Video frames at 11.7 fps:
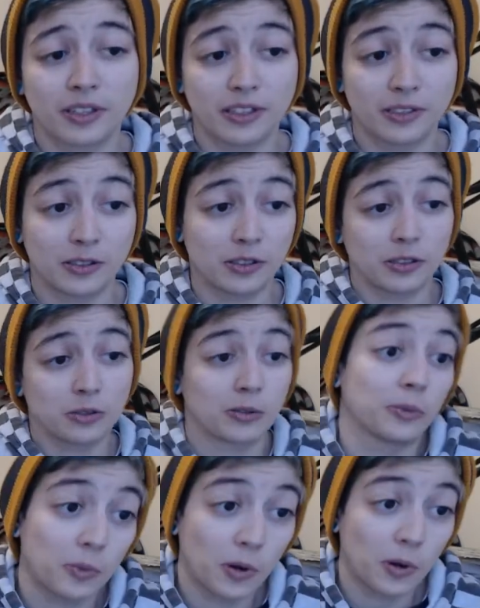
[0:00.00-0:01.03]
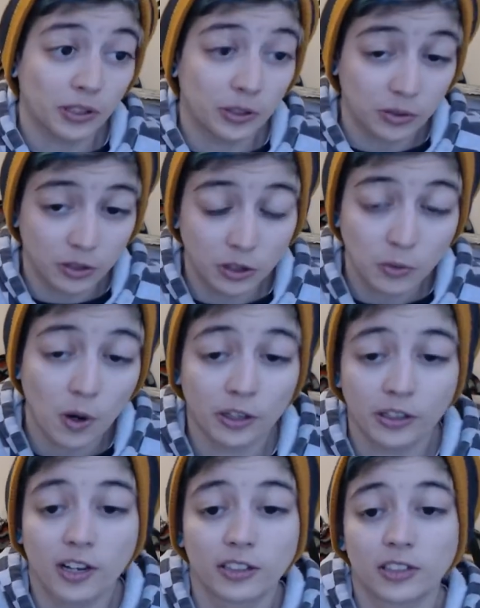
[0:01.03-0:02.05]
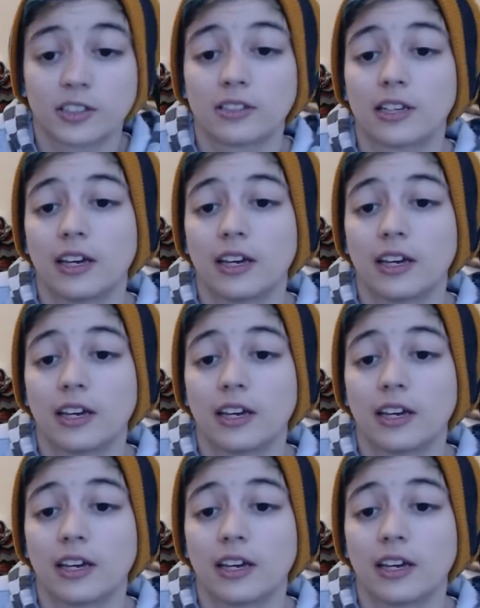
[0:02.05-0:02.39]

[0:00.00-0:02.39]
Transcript: is use it with do watercolors